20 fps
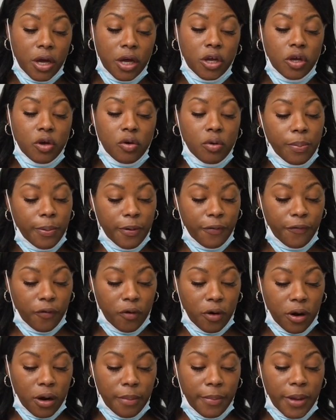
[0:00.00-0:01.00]
You will
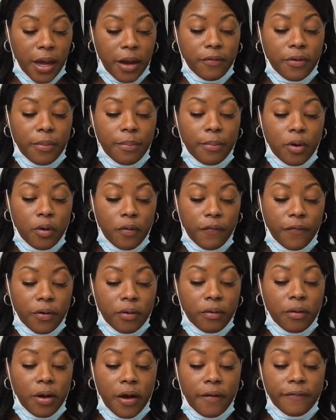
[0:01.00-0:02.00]
perform a
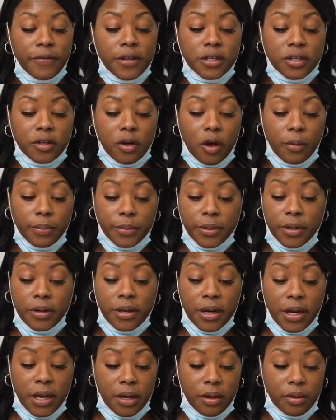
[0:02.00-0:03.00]
removal of the sculpted
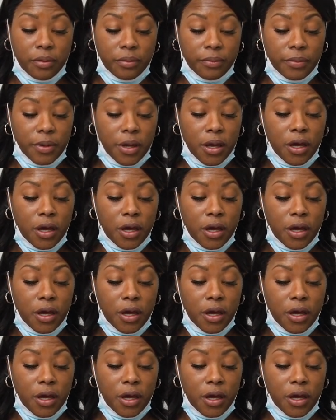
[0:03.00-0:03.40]
nail.